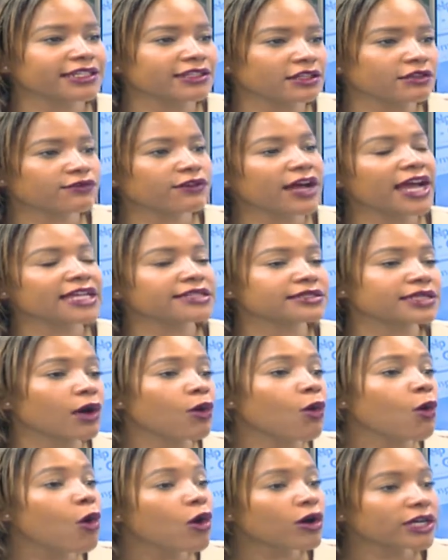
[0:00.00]
and advise
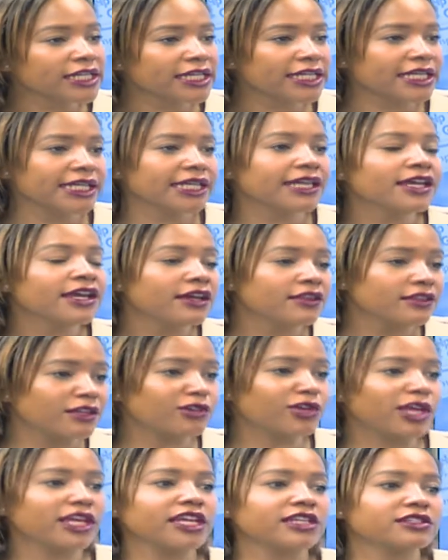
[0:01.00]
accordingly
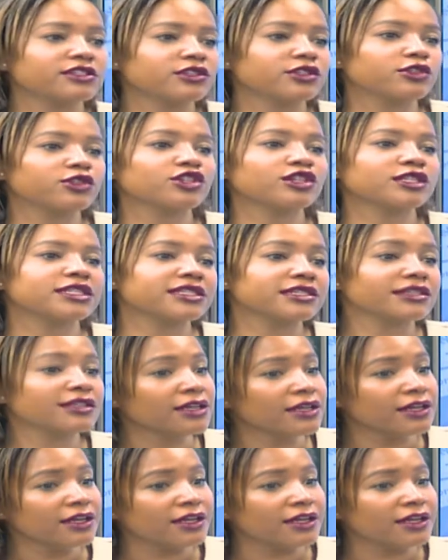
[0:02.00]
the training institutions